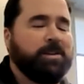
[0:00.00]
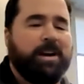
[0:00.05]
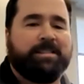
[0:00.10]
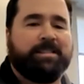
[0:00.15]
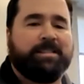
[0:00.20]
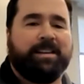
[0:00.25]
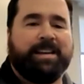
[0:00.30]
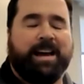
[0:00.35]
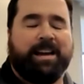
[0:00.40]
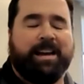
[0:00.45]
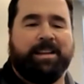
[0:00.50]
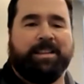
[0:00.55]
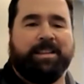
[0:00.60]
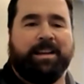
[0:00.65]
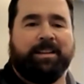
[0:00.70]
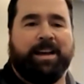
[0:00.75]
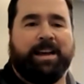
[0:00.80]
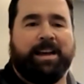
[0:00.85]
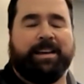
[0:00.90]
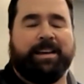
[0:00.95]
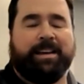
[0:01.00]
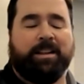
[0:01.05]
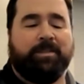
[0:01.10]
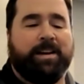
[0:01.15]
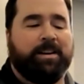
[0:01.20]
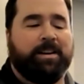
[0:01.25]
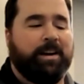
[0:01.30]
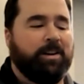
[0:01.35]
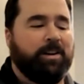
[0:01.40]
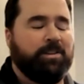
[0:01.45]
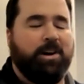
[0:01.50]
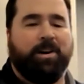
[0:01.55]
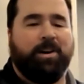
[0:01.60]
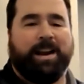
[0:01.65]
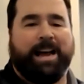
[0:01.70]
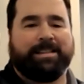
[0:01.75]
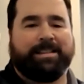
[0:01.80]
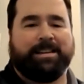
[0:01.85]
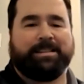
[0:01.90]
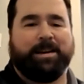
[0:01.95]
Essex, how do you like the elevator? He goes, oh, it
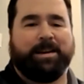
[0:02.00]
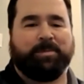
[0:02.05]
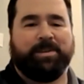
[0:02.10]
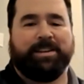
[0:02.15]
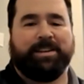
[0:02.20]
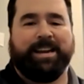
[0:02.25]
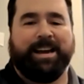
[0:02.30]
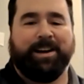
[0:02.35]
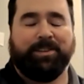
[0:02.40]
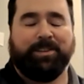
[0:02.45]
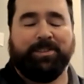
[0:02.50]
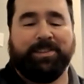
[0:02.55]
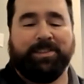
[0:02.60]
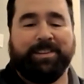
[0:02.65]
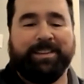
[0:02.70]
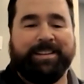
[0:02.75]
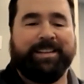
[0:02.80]
has its ups and downs.